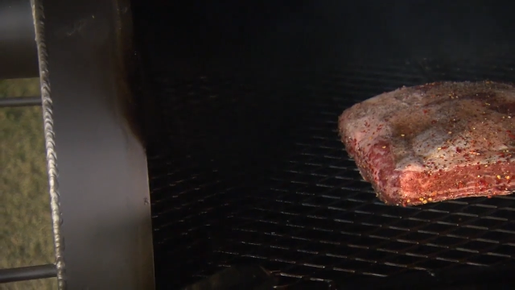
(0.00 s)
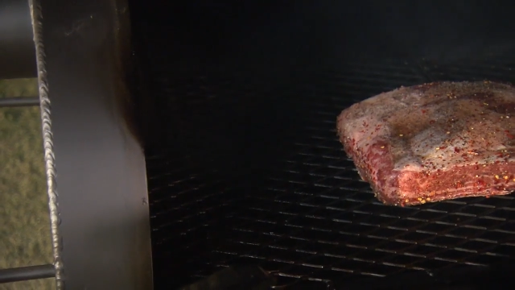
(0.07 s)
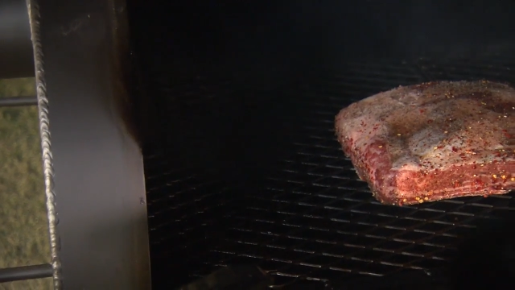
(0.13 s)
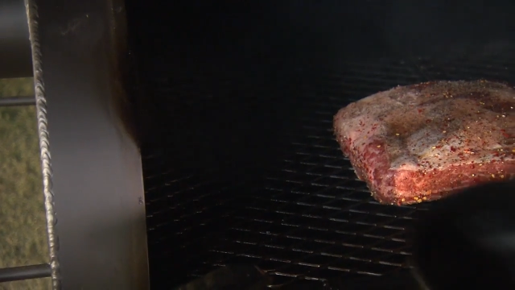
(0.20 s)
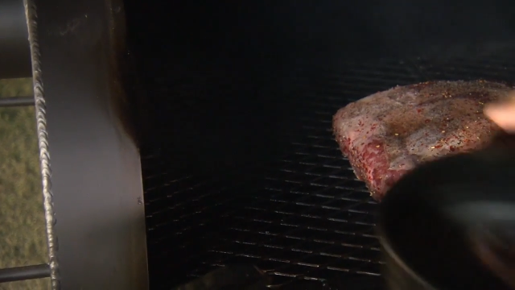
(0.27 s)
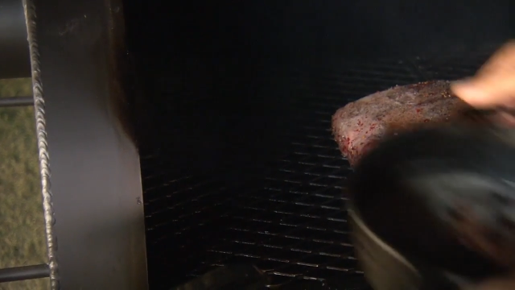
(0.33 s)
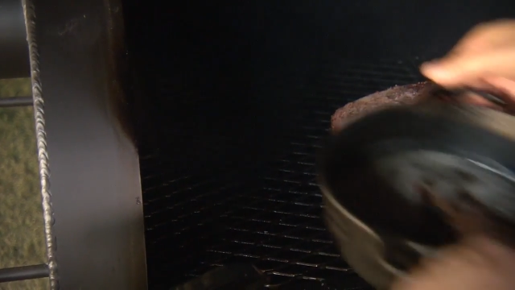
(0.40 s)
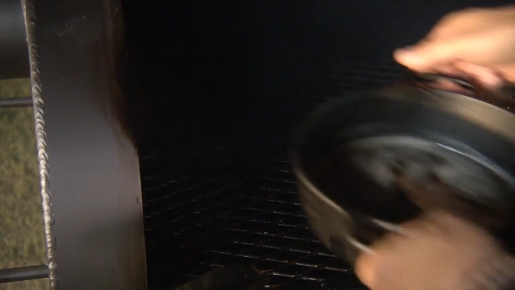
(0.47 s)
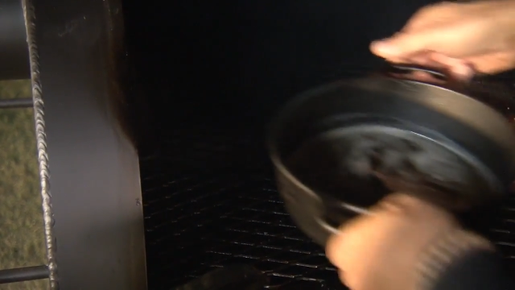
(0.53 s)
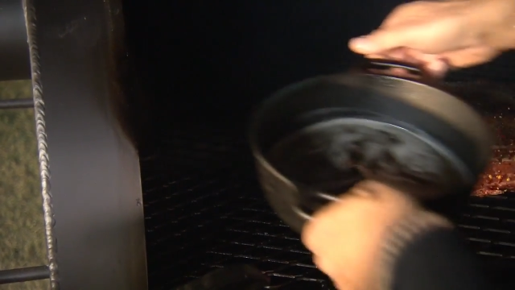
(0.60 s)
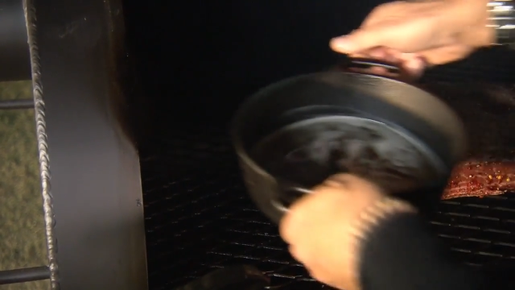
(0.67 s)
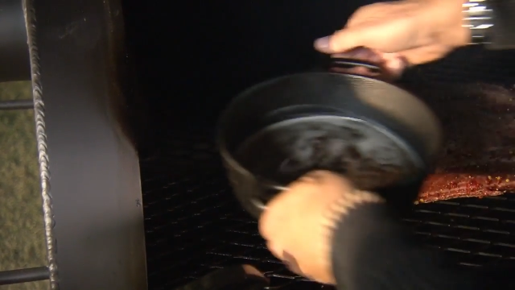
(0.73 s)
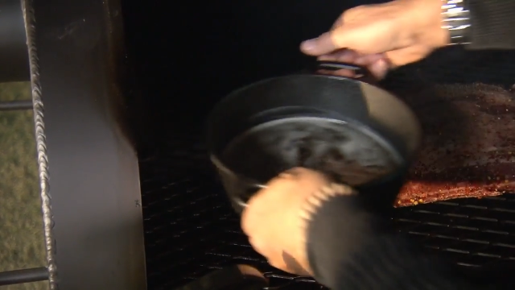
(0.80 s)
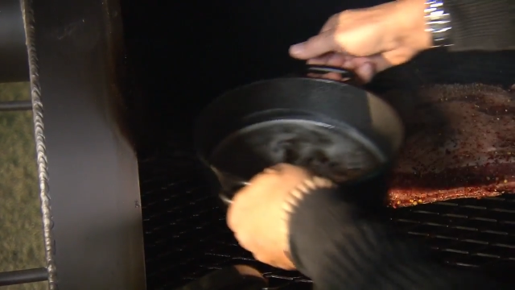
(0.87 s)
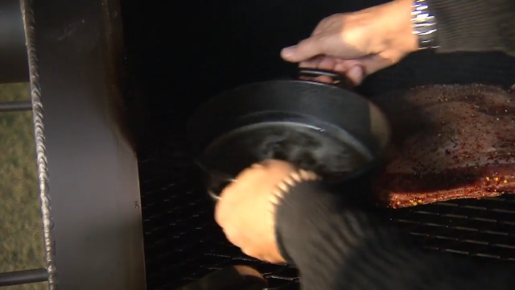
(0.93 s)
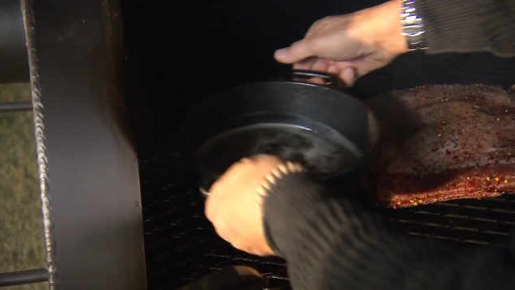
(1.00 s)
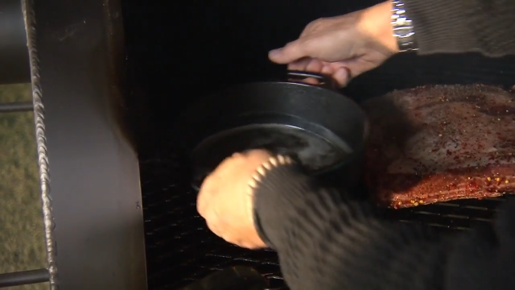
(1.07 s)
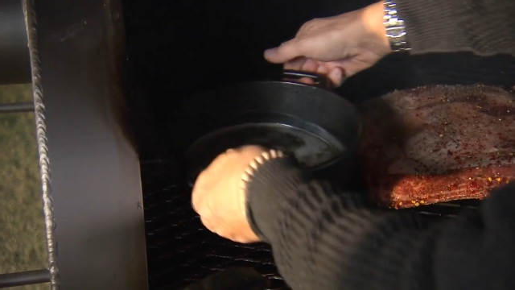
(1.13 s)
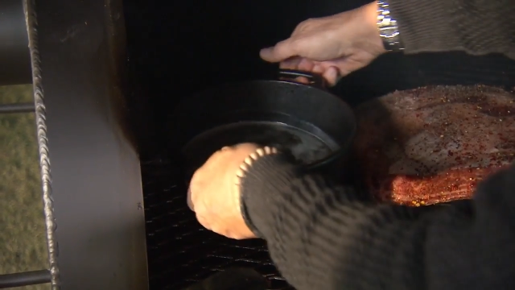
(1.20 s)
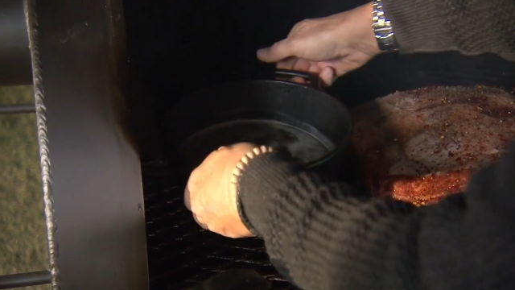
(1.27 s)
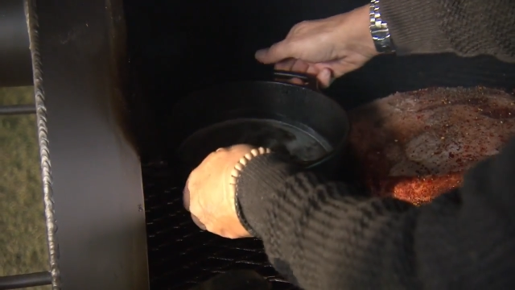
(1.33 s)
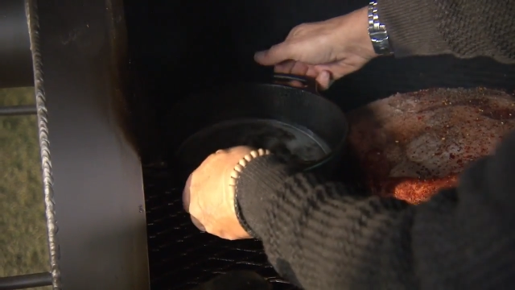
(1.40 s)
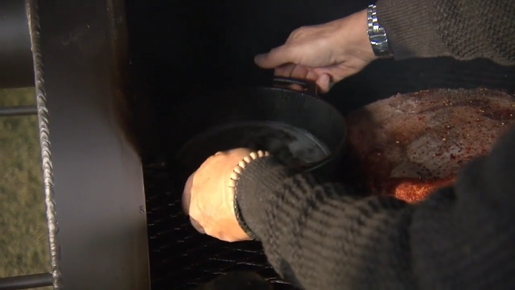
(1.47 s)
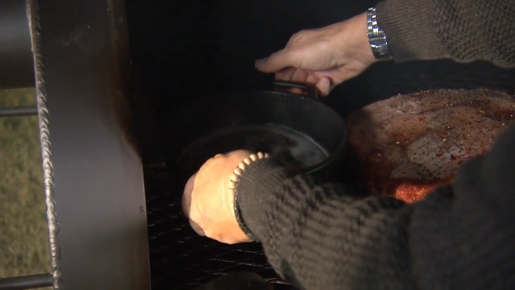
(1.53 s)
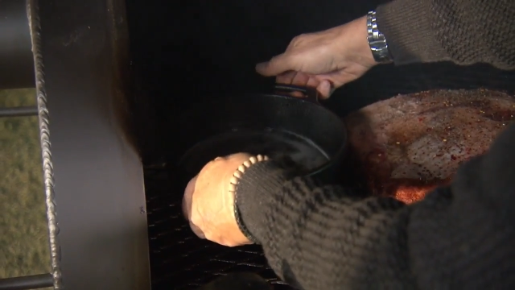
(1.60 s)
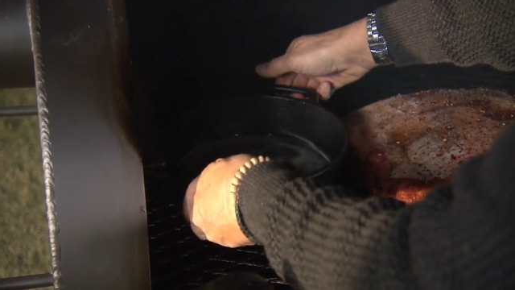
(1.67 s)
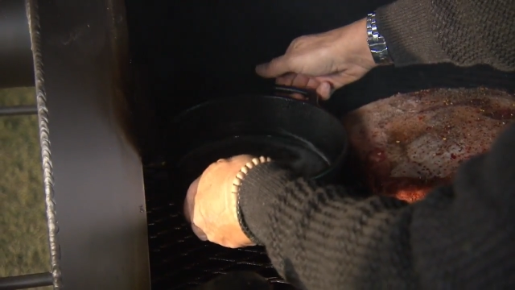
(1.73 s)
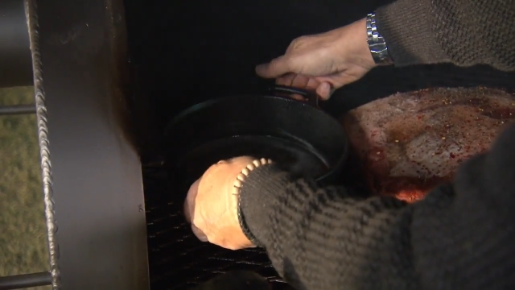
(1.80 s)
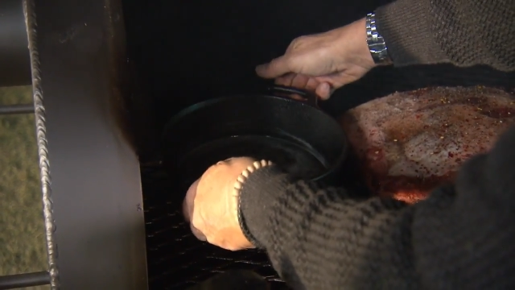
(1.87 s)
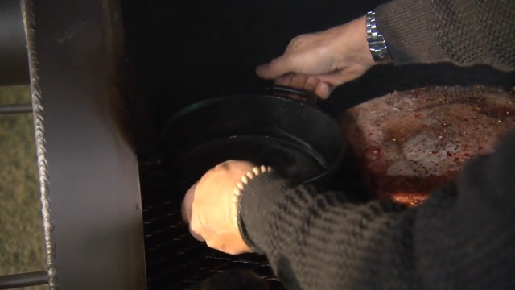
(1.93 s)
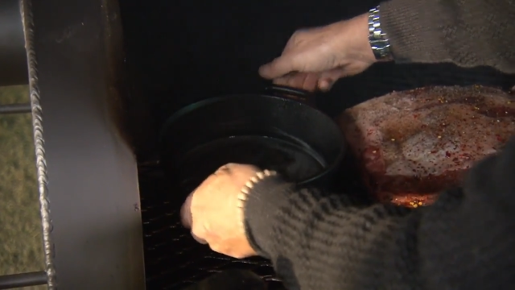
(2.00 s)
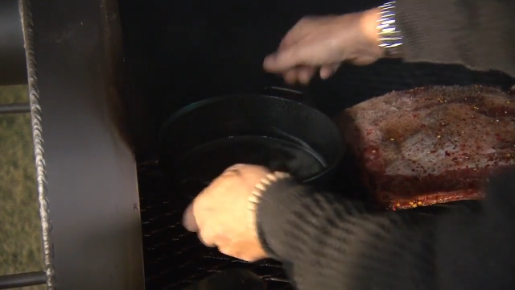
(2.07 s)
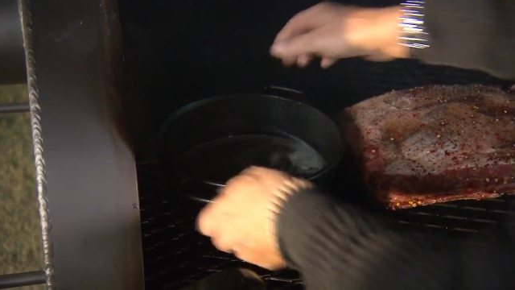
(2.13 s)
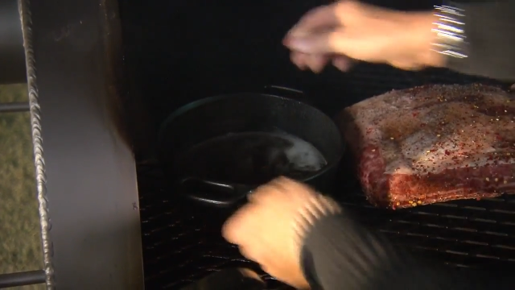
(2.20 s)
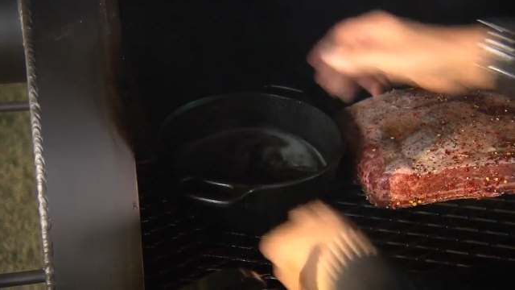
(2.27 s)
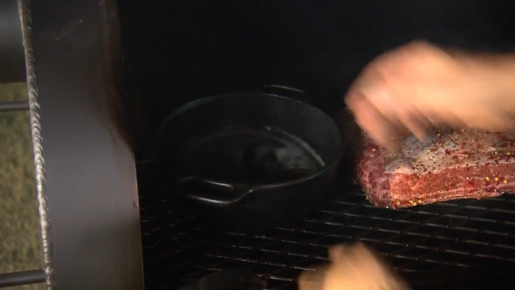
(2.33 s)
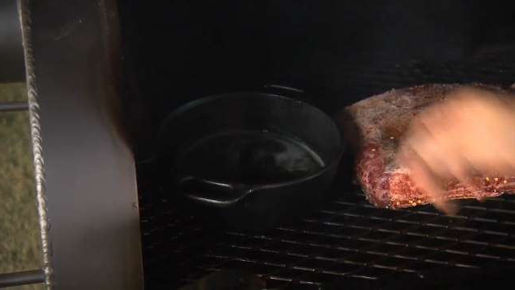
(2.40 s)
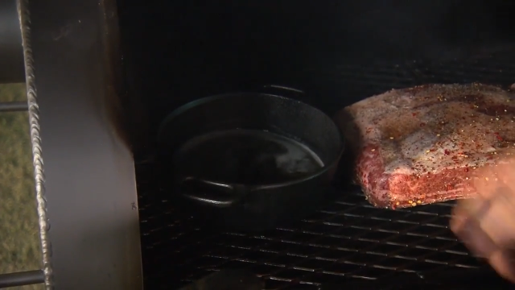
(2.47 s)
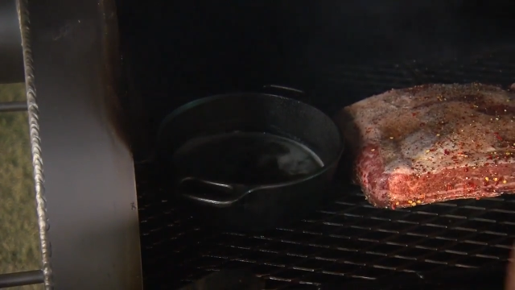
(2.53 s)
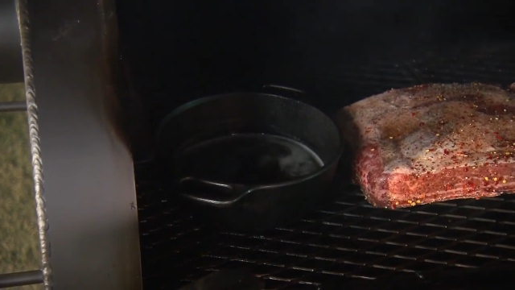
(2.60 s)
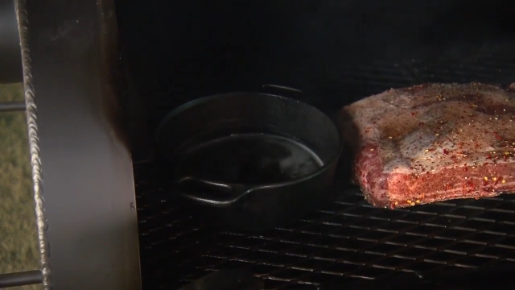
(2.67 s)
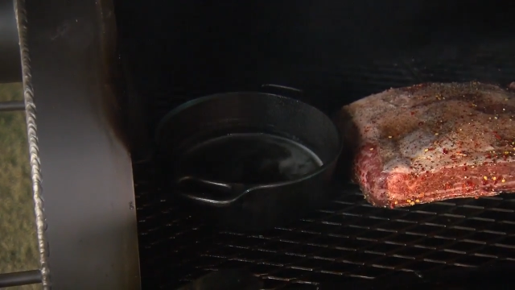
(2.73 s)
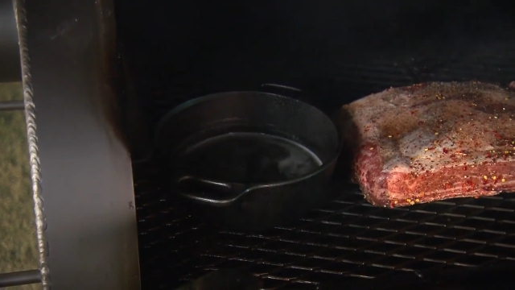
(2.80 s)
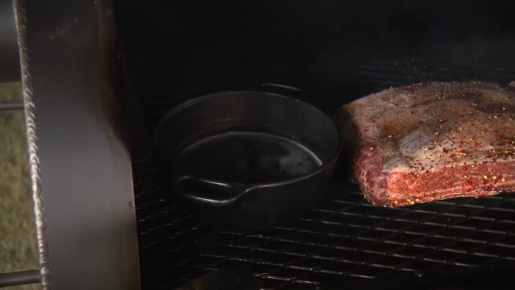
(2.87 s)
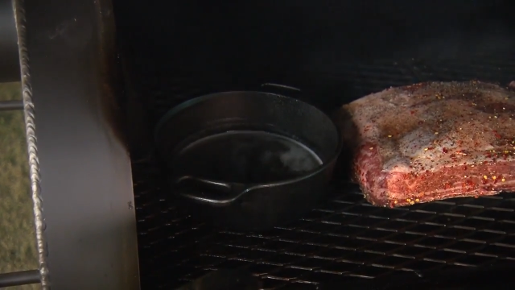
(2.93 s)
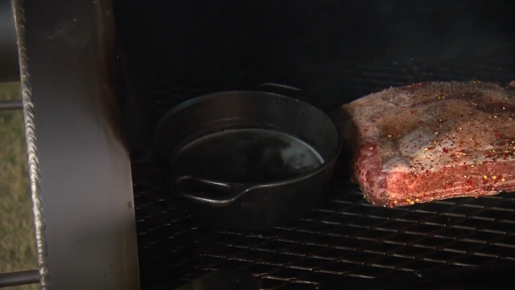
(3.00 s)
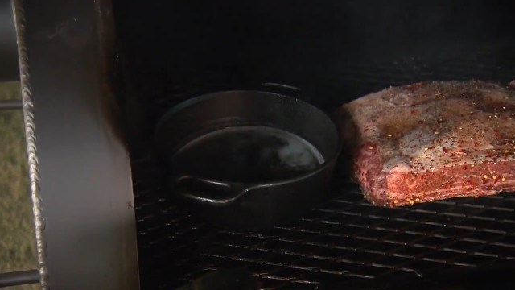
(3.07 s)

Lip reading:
[unreadable: no face in view]